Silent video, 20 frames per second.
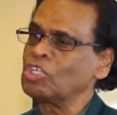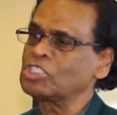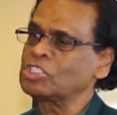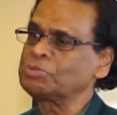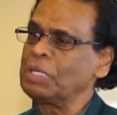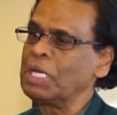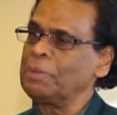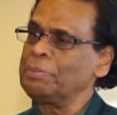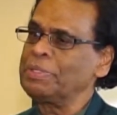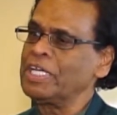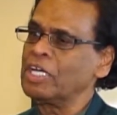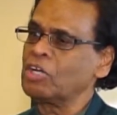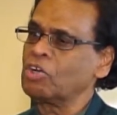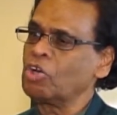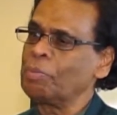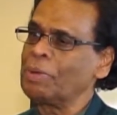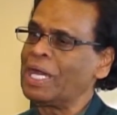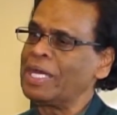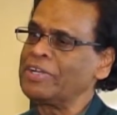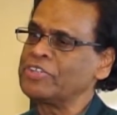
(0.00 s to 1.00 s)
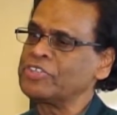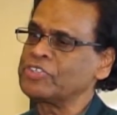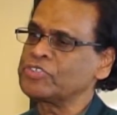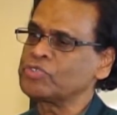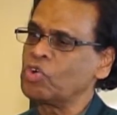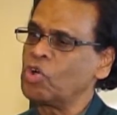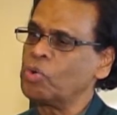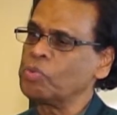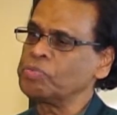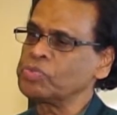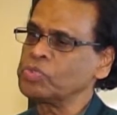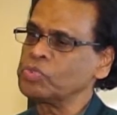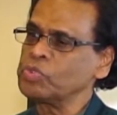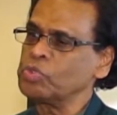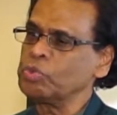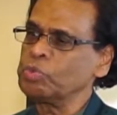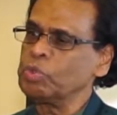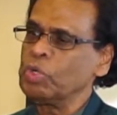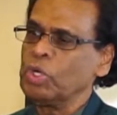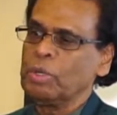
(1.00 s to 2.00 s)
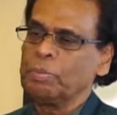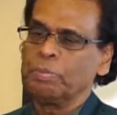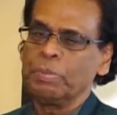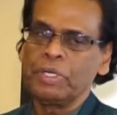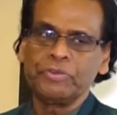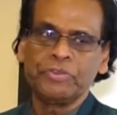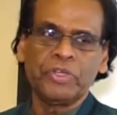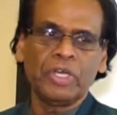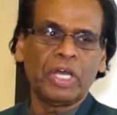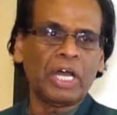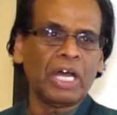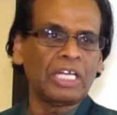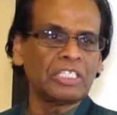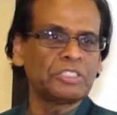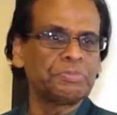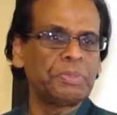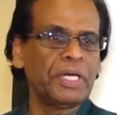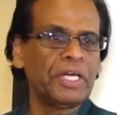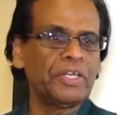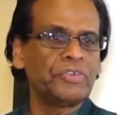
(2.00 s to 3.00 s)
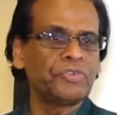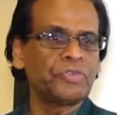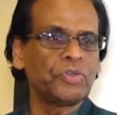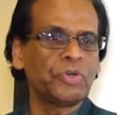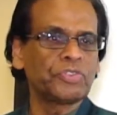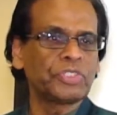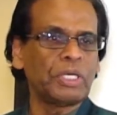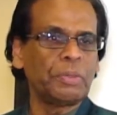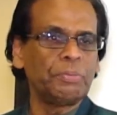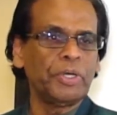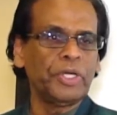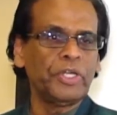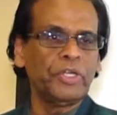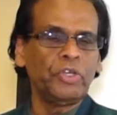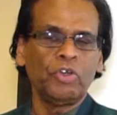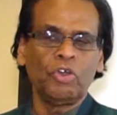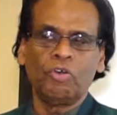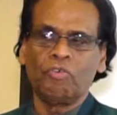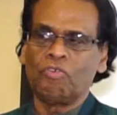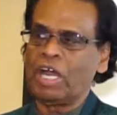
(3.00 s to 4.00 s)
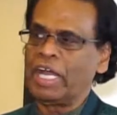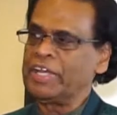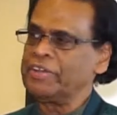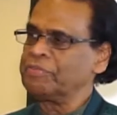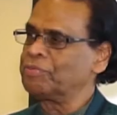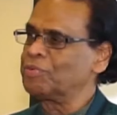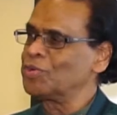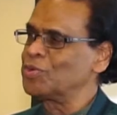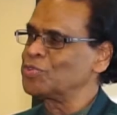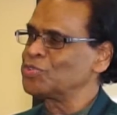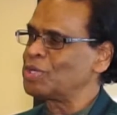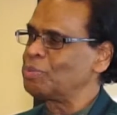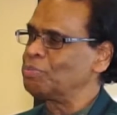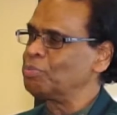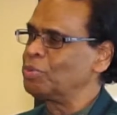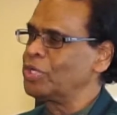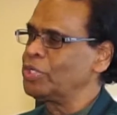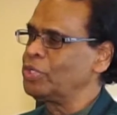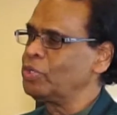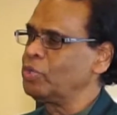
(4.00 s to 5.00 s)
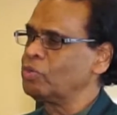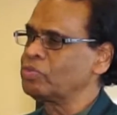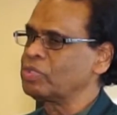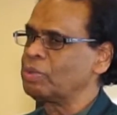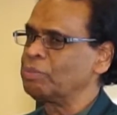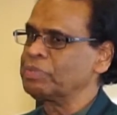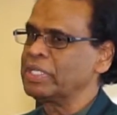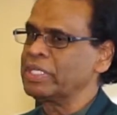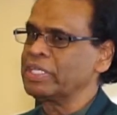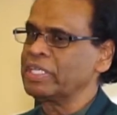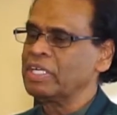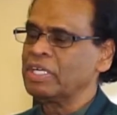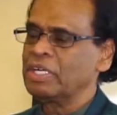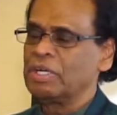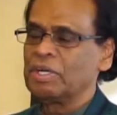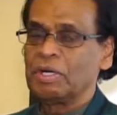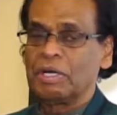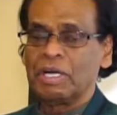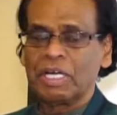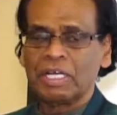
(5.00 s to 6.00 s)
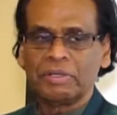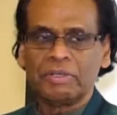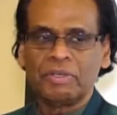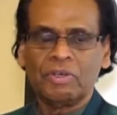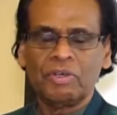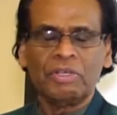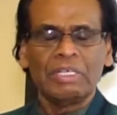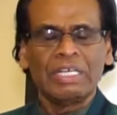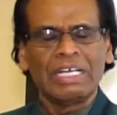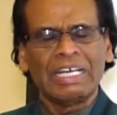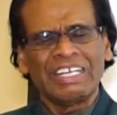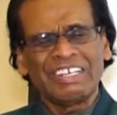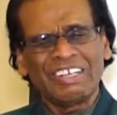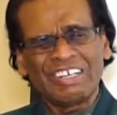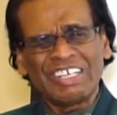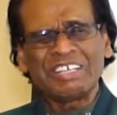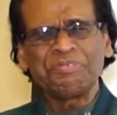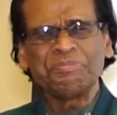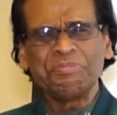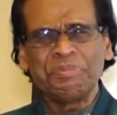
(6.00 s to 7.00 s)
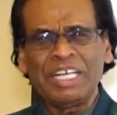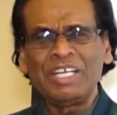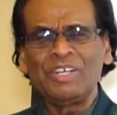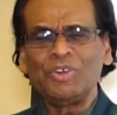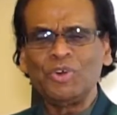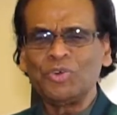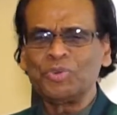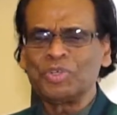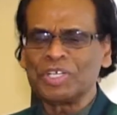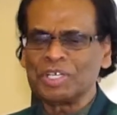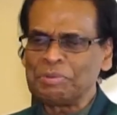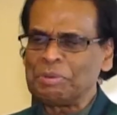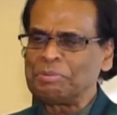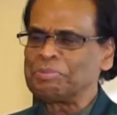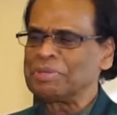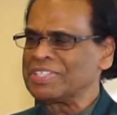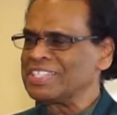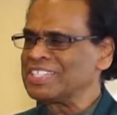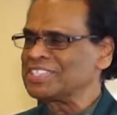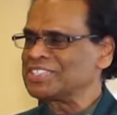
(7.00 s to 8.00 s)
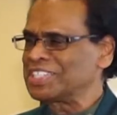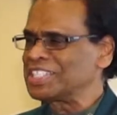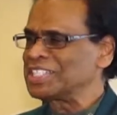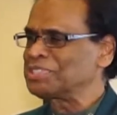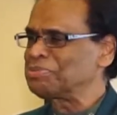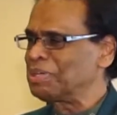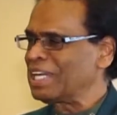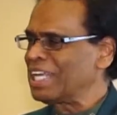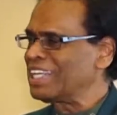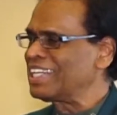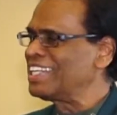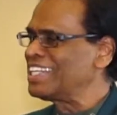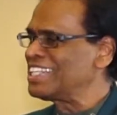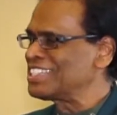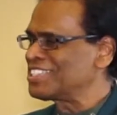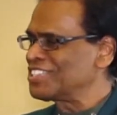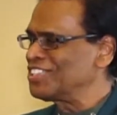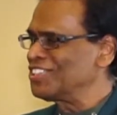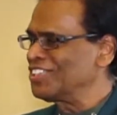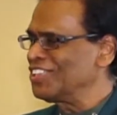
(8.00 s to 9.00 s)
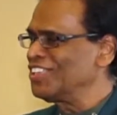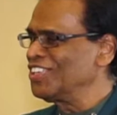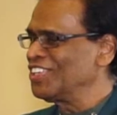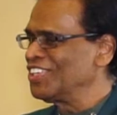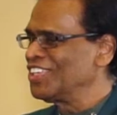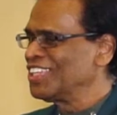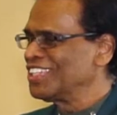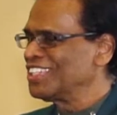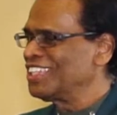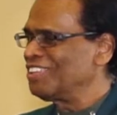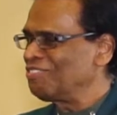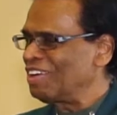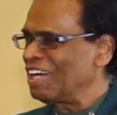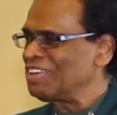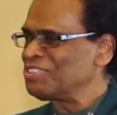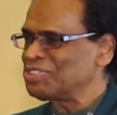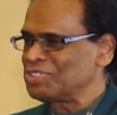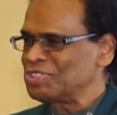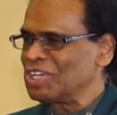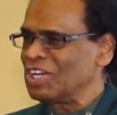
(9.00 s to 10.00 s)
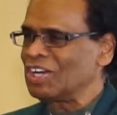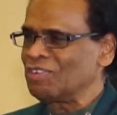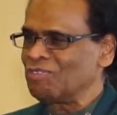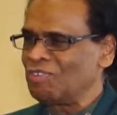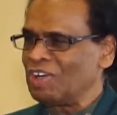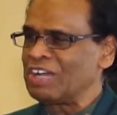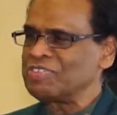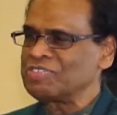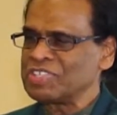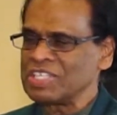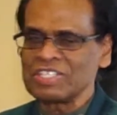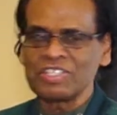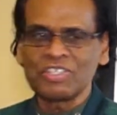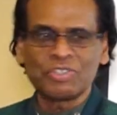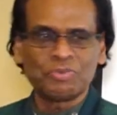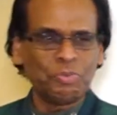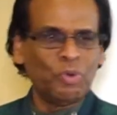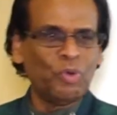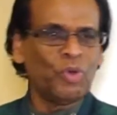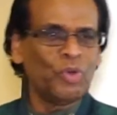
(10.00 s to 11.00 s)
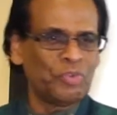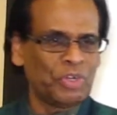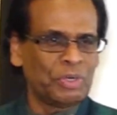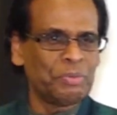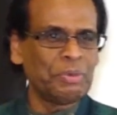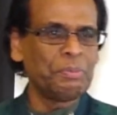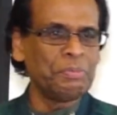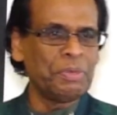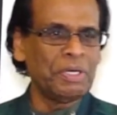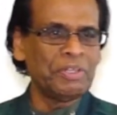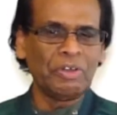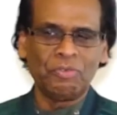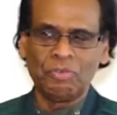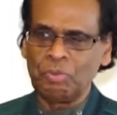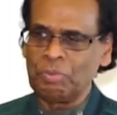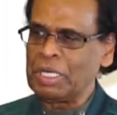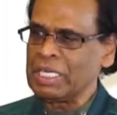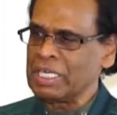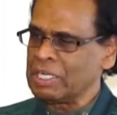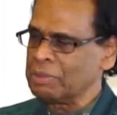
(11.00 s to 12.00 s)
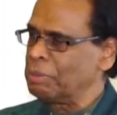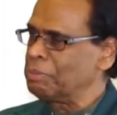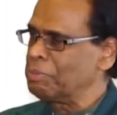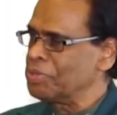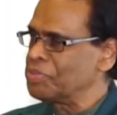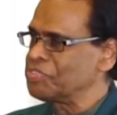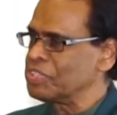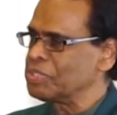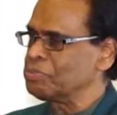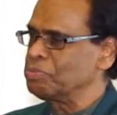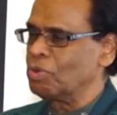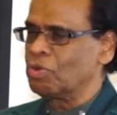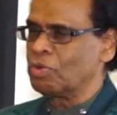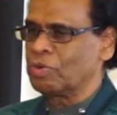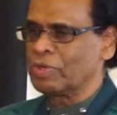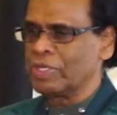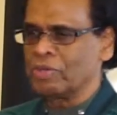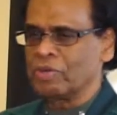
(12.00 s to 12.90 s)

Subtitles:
may be a romantic song, so you met your husband or somebody, your wife or somebody or something, you know. A lot of men don't remember these things, but at least, you know, the wives, a lot of wives it is more remember, the woman remembers it more,